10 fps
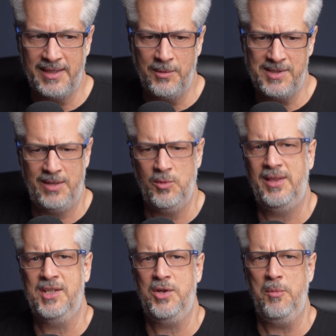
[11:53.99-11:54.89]
They were saying, well,
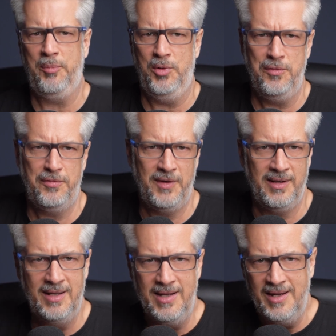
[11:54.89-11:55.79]
there's no proof,
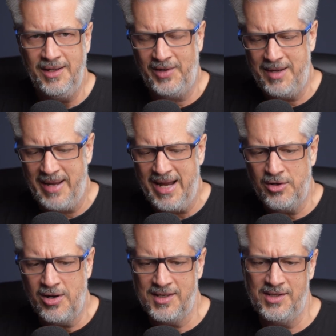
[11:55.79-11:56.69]
and Graham
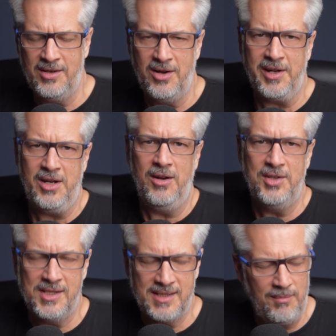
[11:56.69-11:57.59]
Hancock is not an
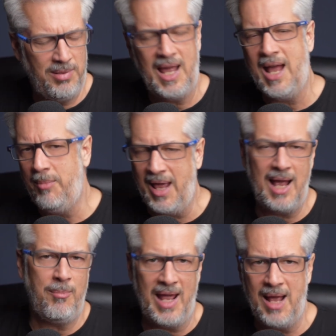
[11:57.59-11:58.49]
archaeologist, and blah,
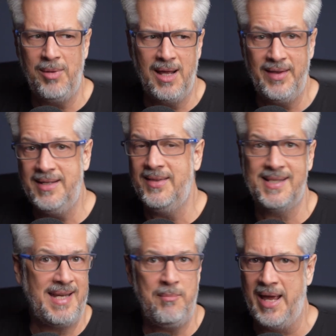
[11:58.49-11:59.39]
blah, blah, blah. They did the
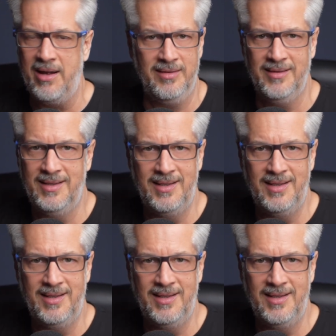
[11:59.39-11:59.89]
same pattern